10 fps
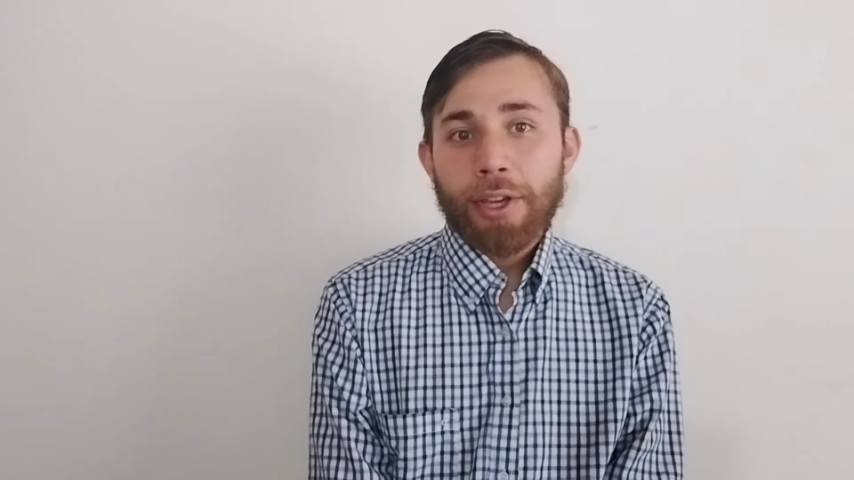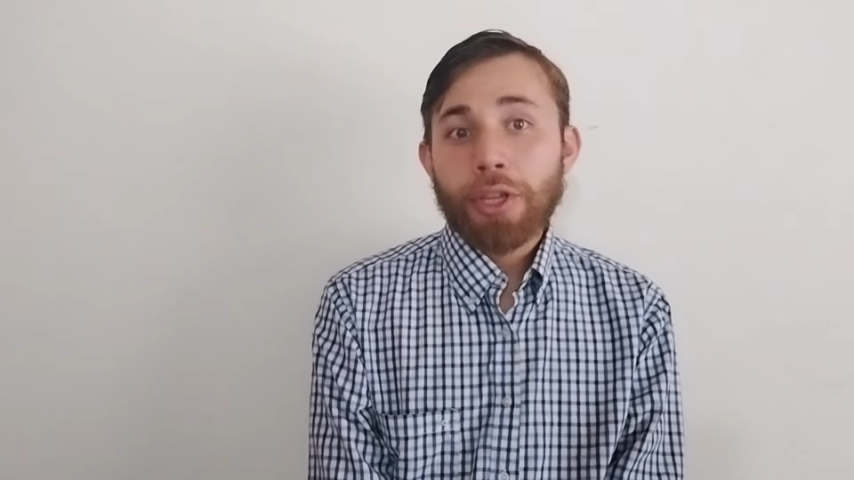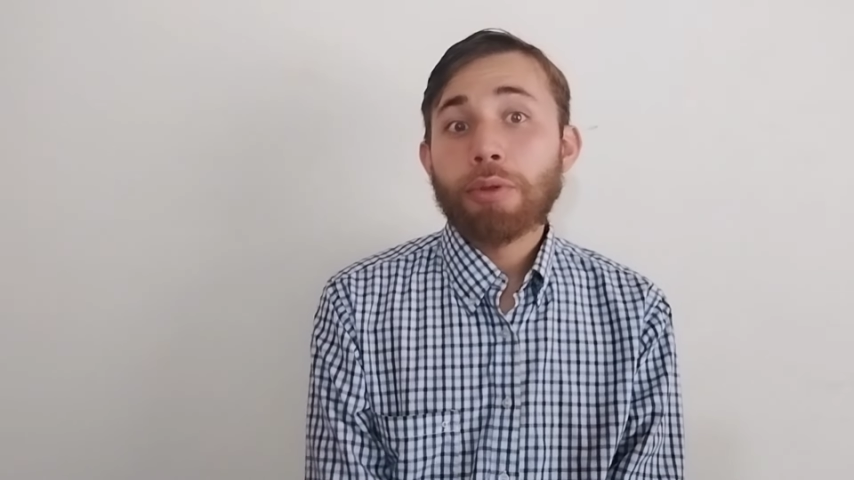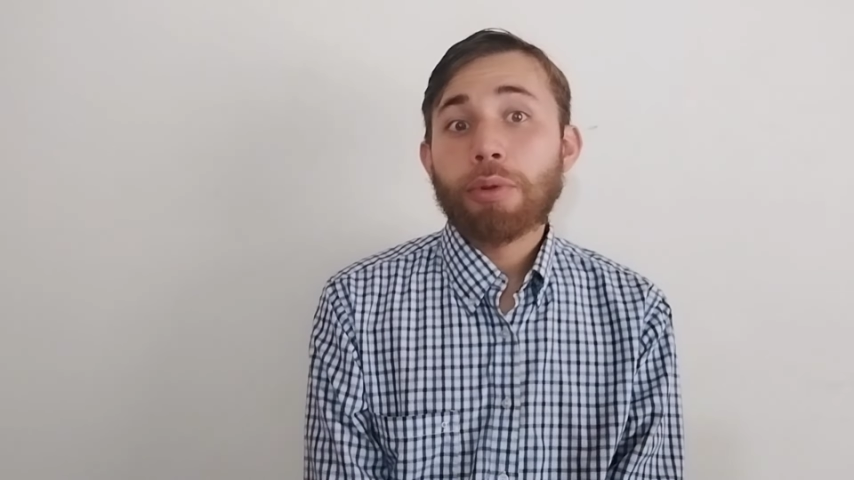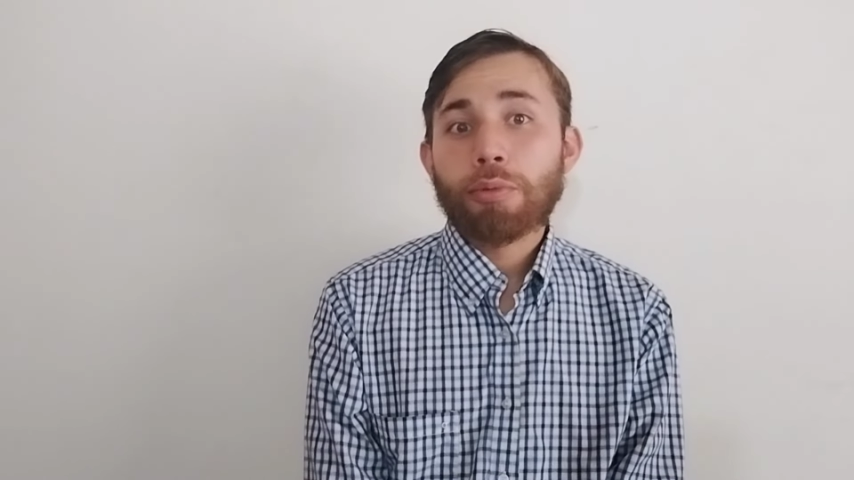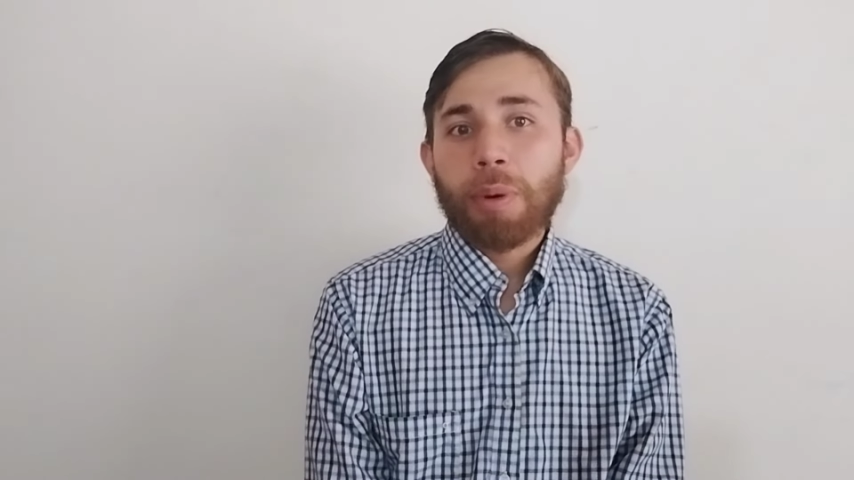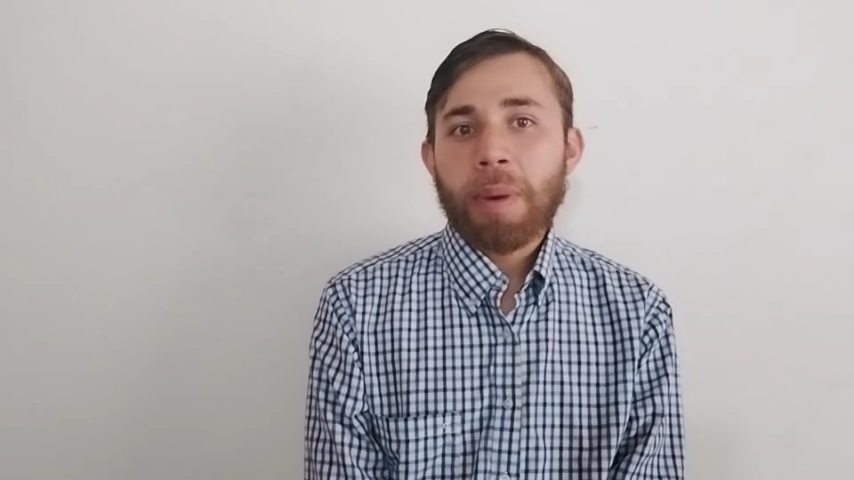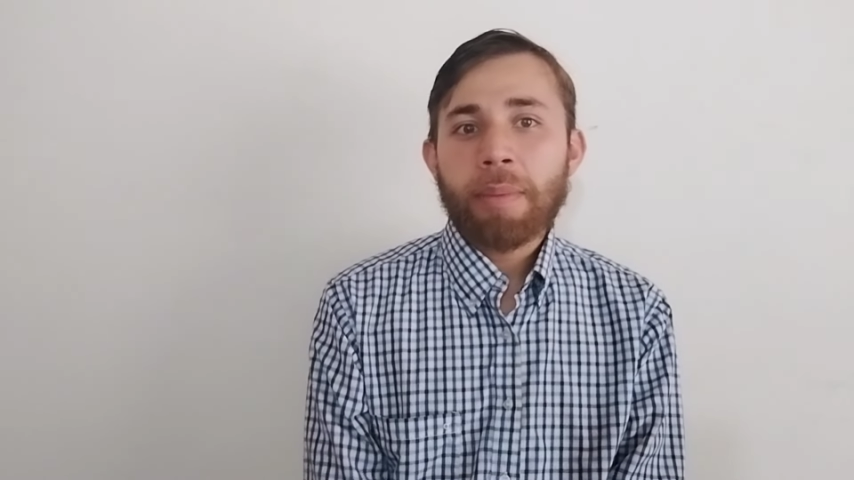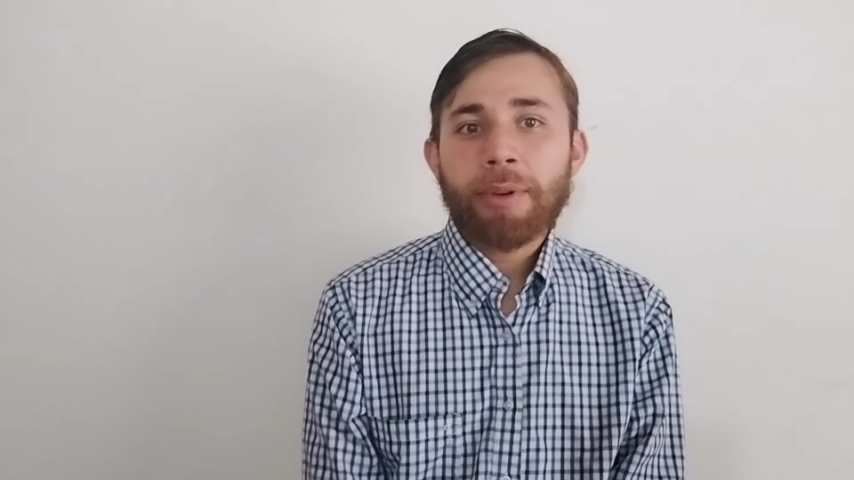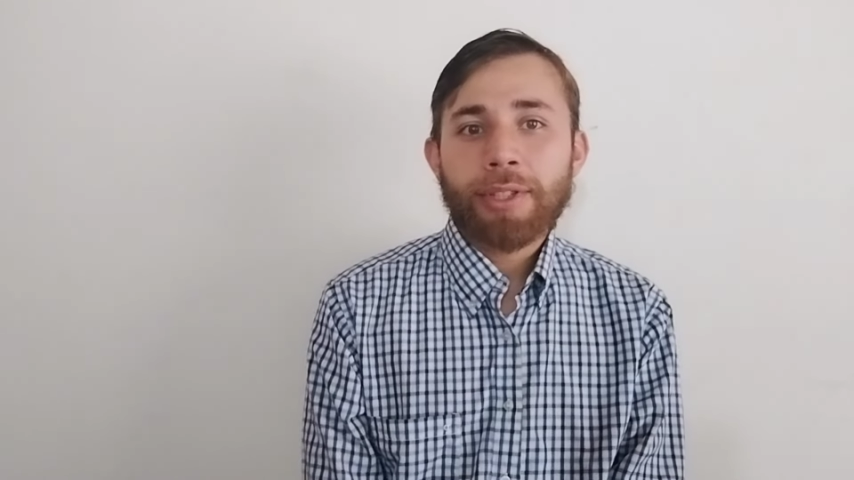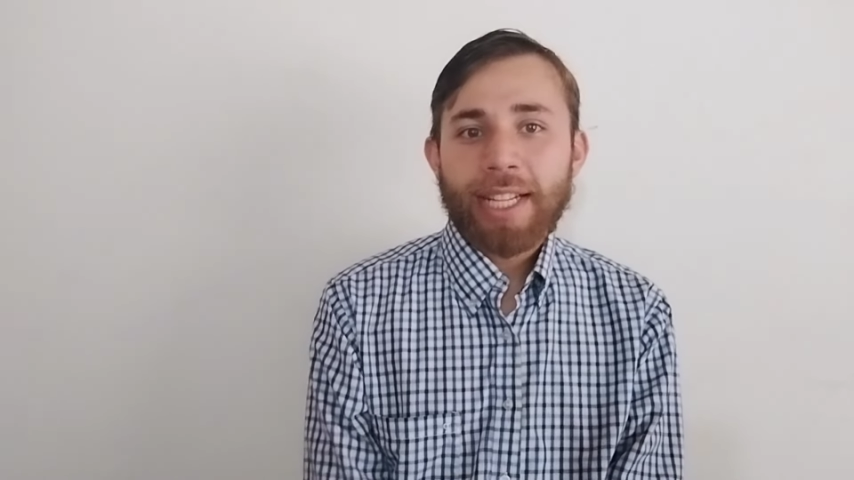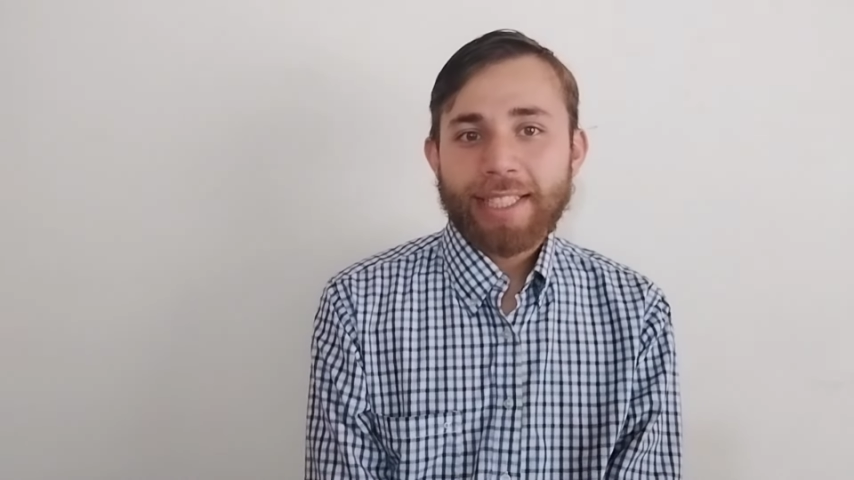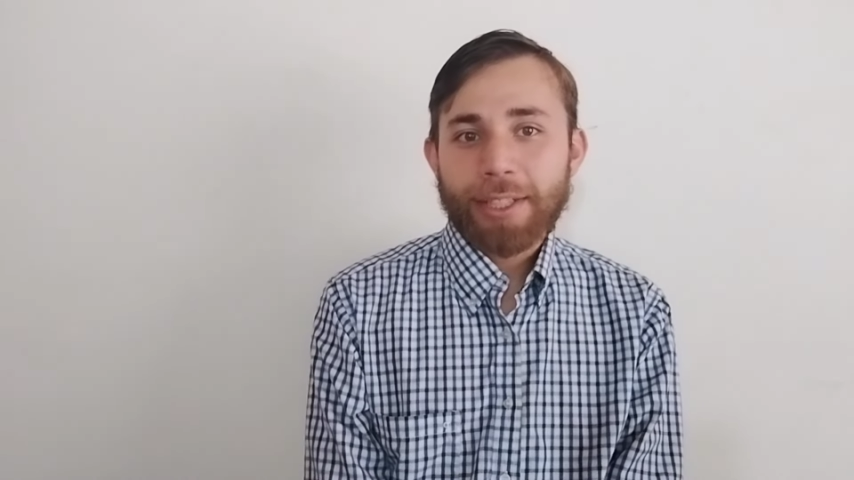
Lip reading: you will remember that